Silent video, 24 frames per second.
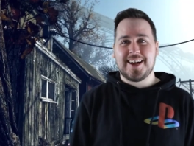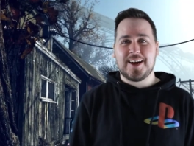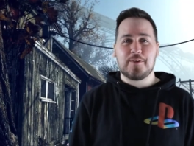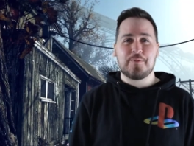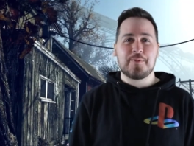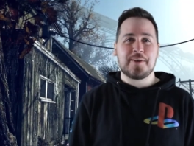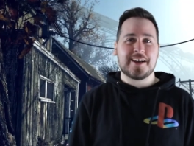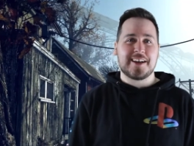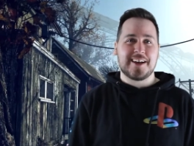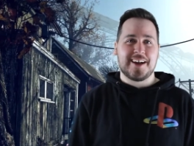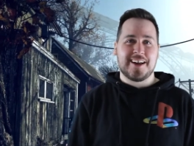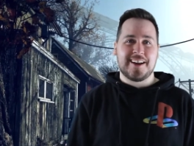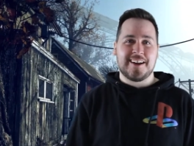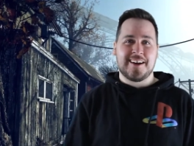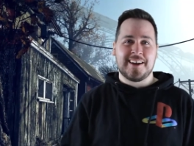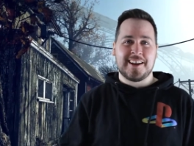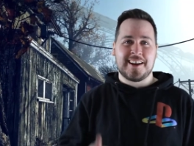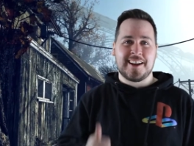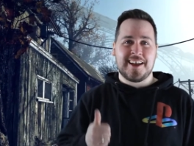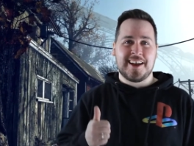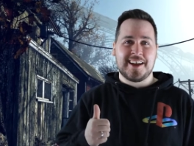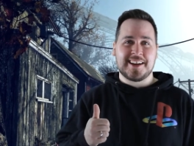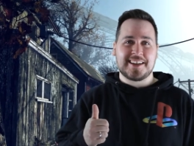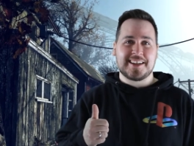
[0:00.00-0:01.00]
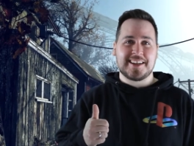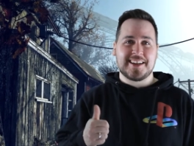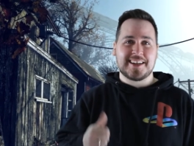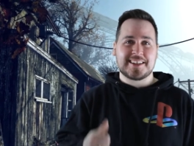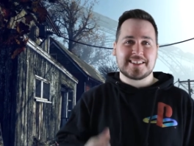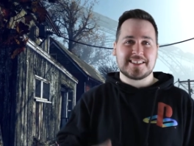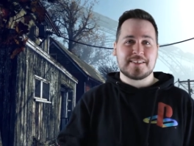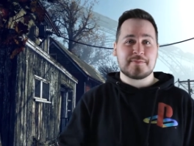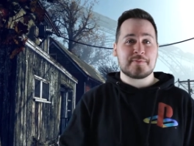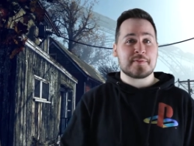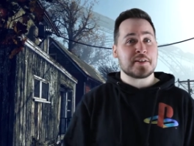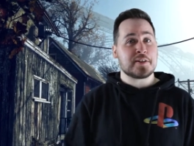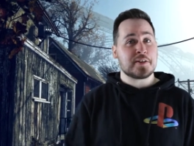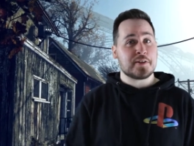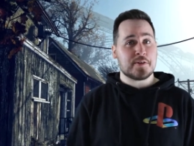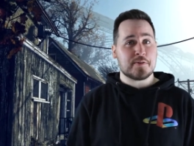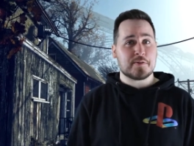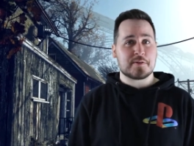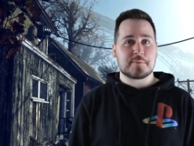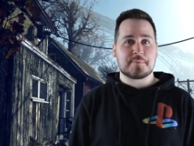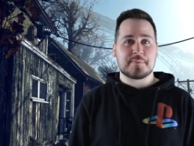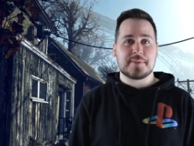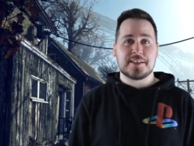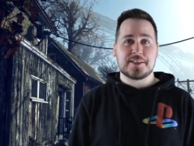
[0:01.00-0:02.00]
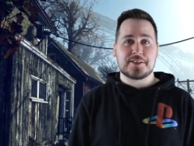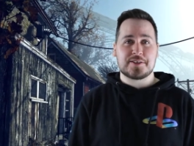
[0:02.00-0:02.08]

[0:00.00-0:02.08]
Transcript: we got online connectivity